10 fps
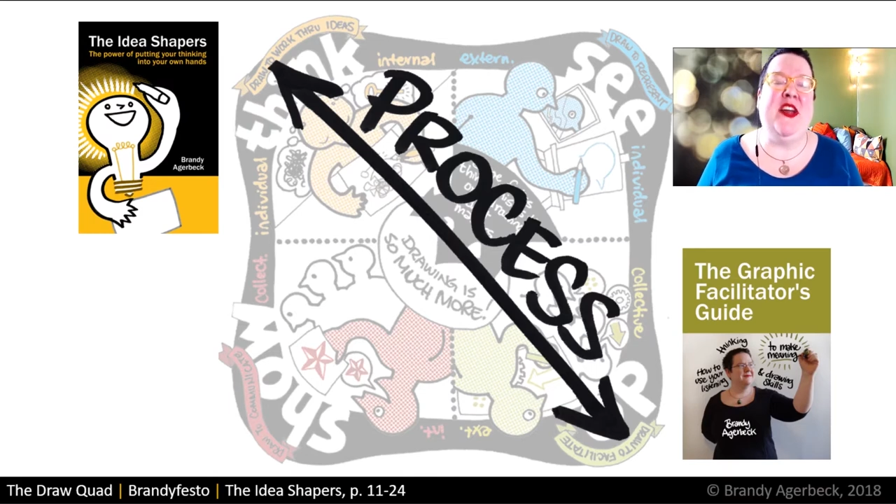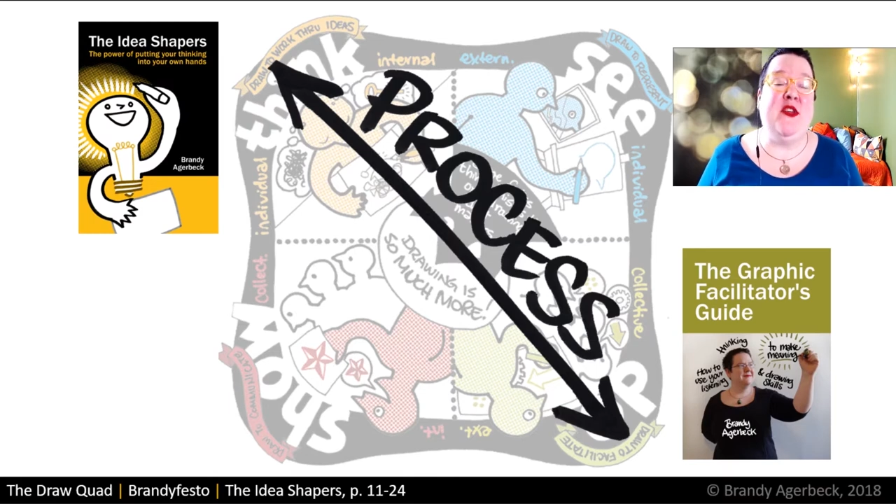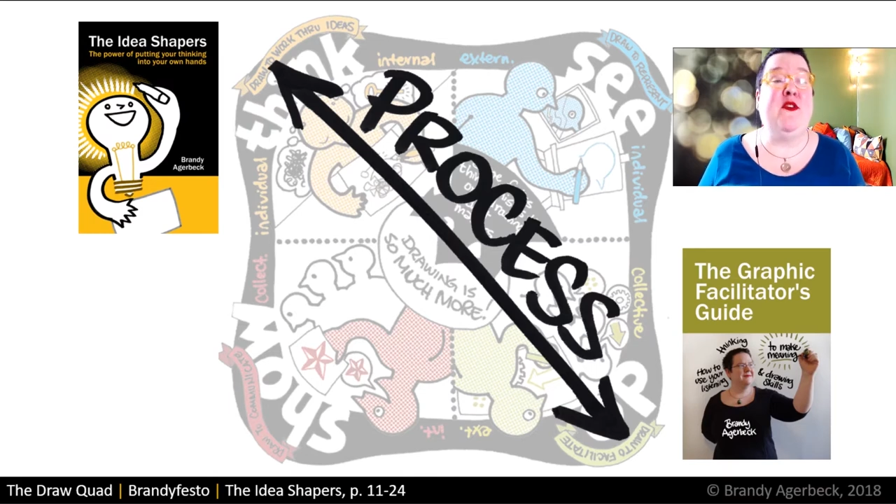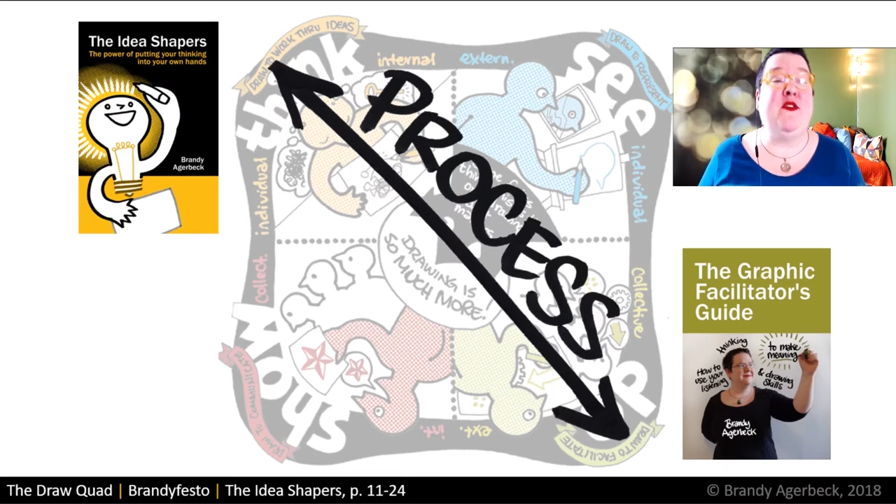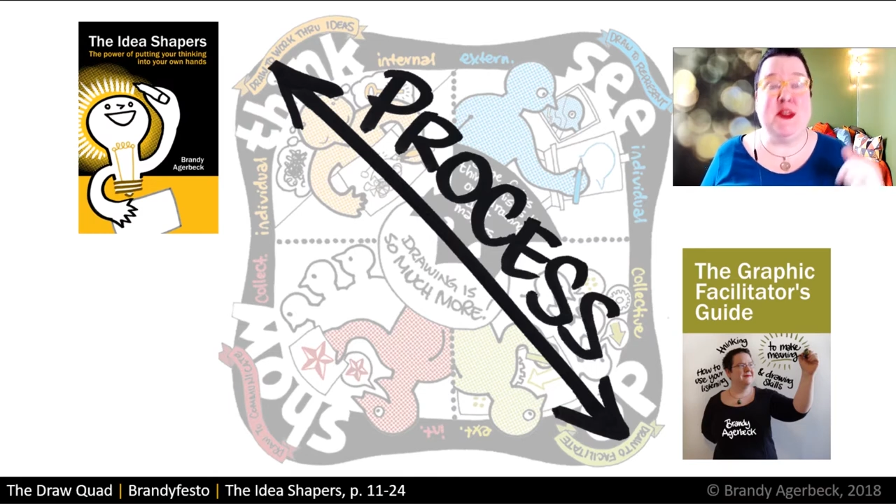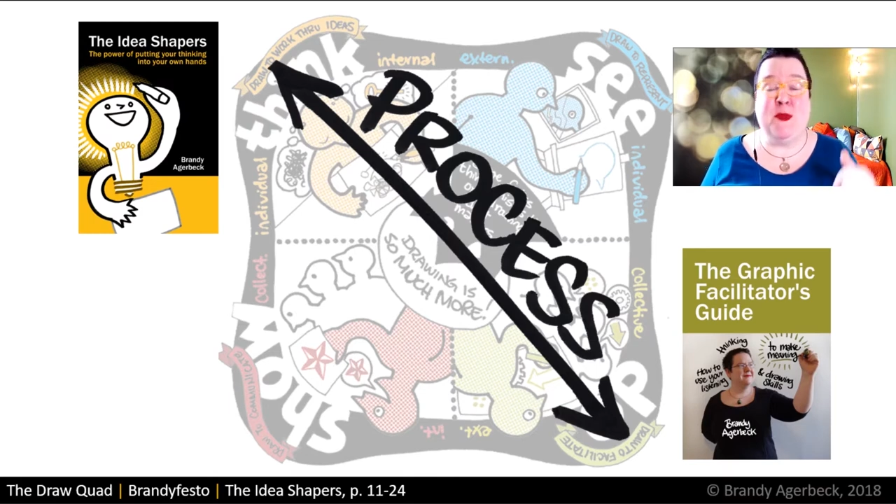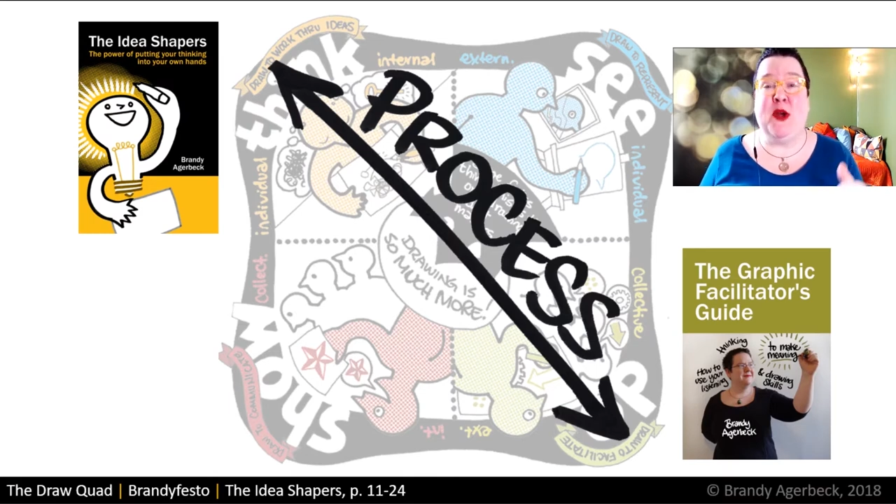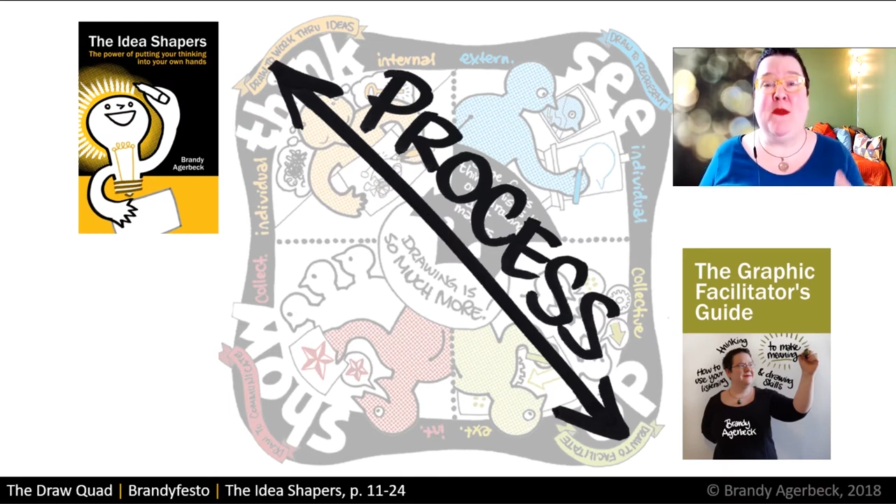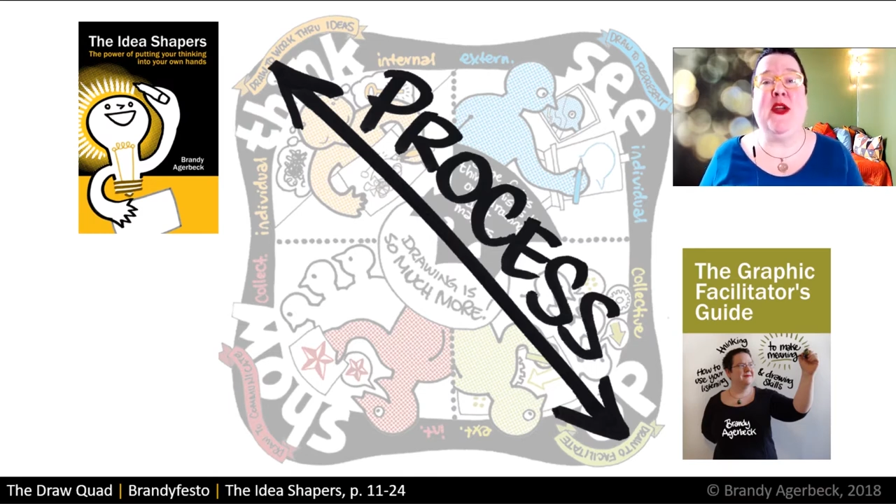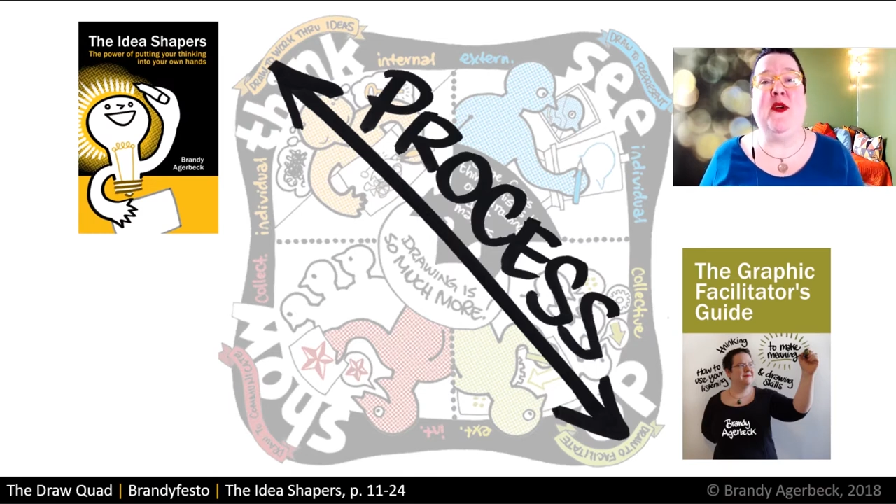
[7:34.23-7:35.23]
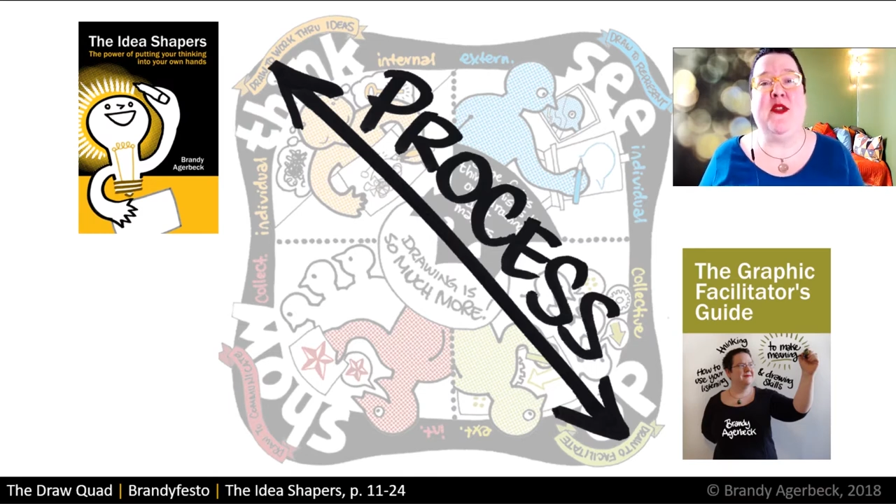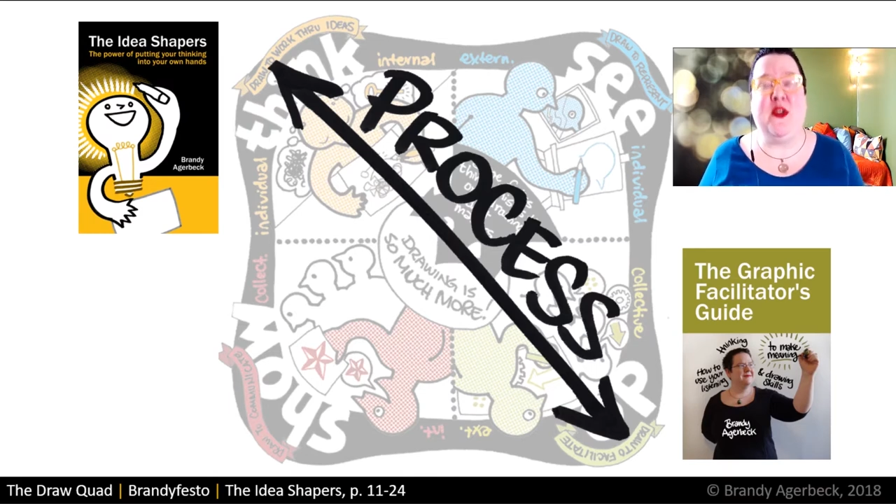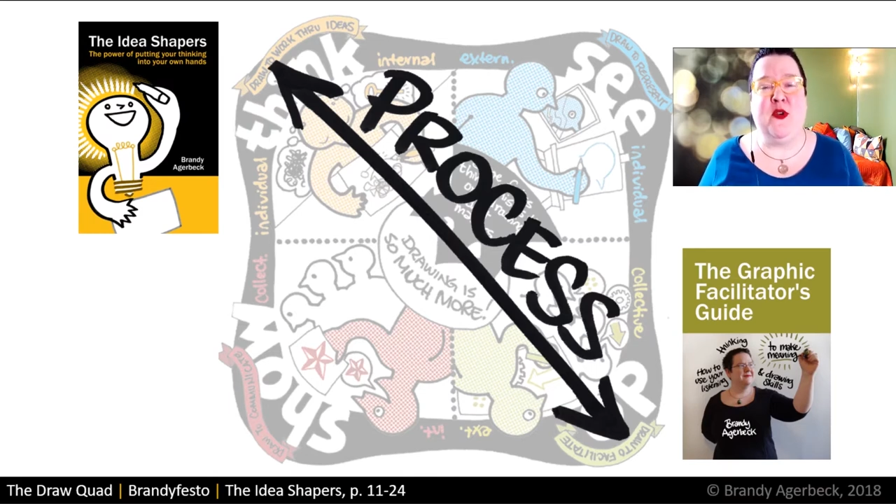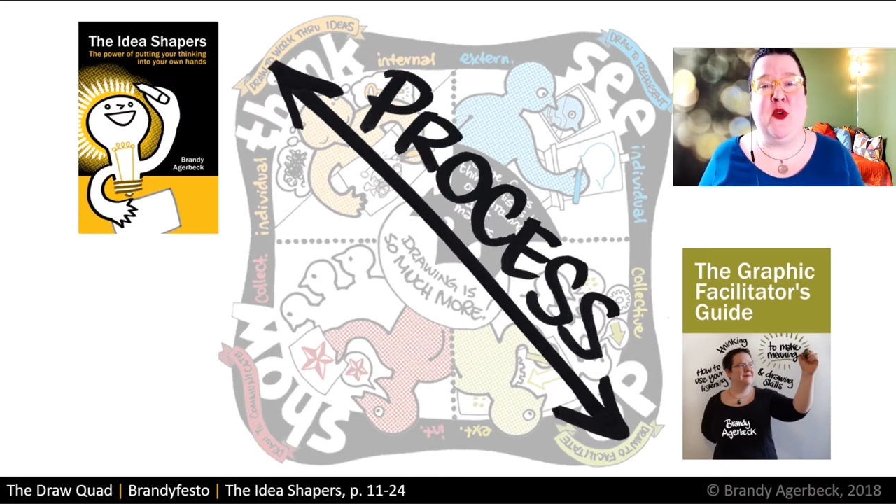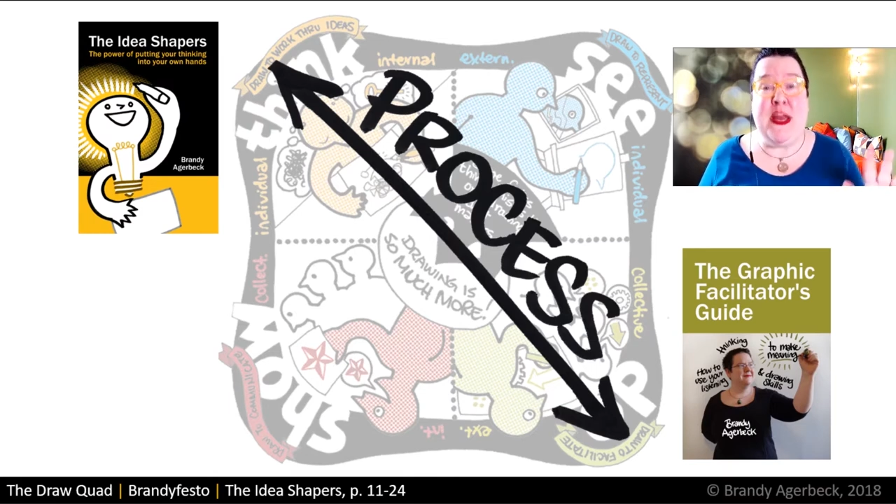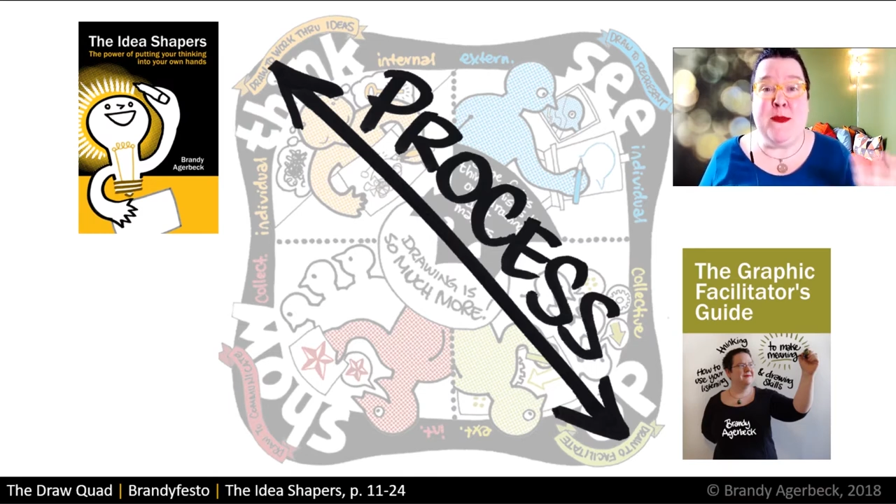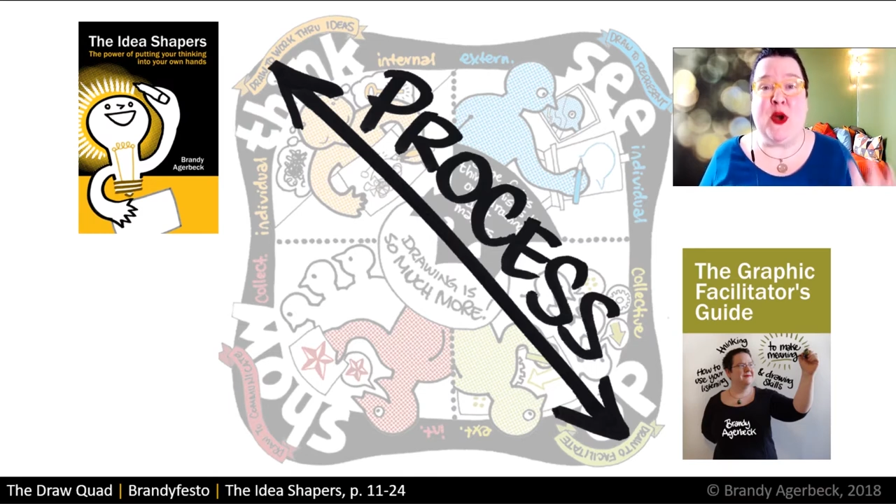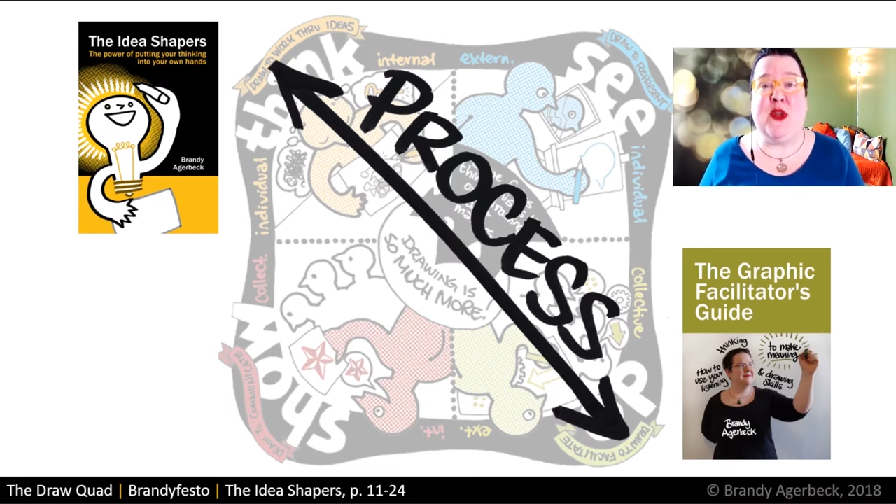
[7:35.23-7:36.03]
the first book, my the green book,